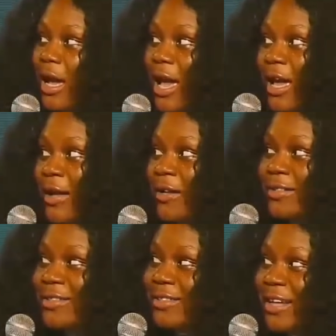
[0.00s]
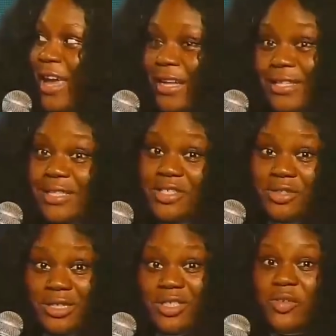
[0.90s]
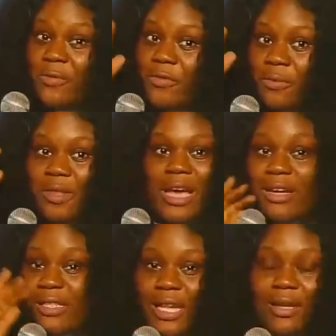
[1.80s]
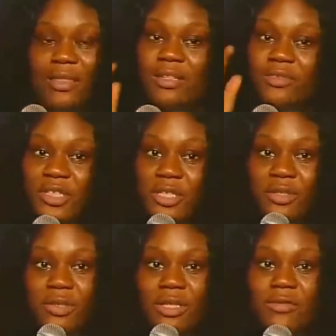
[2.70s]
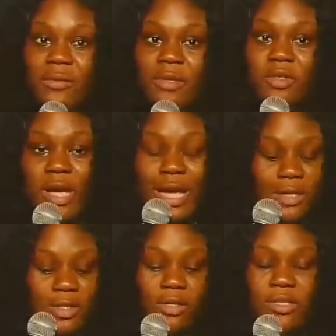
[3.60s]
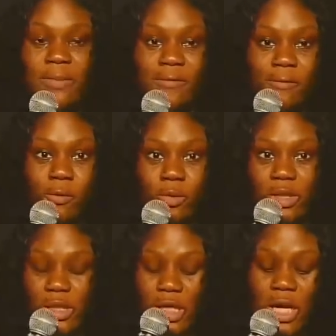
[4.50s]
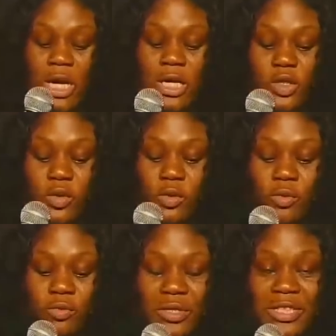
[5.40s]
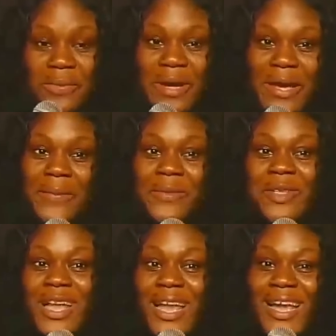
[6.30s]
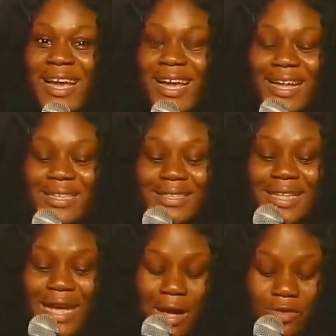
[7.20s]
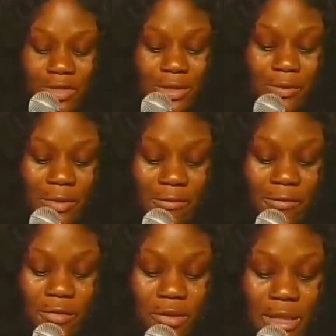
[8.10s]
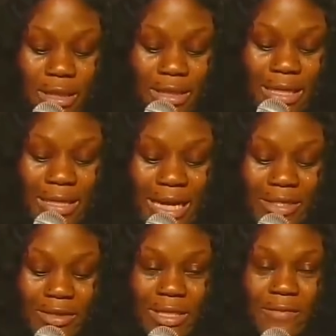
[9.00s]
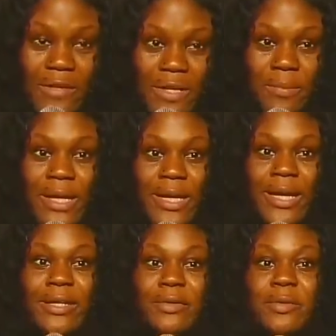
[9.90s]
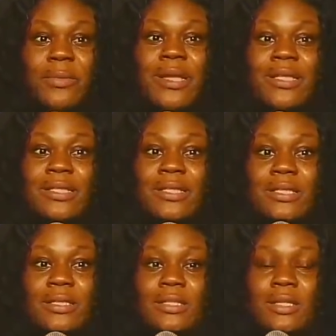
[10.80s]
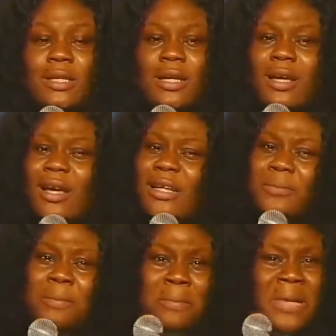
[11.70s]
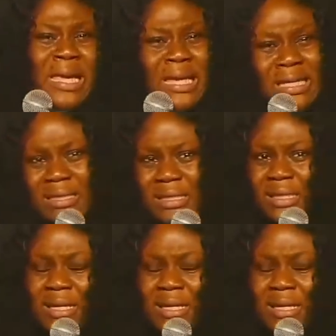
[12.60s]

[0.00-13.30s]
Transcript: and I can't see this screen from there. I can't see anything written on it from there. So I had to use my phone to read the Bible. And I was just on my phone. And then I just lifted my head up like this. And man,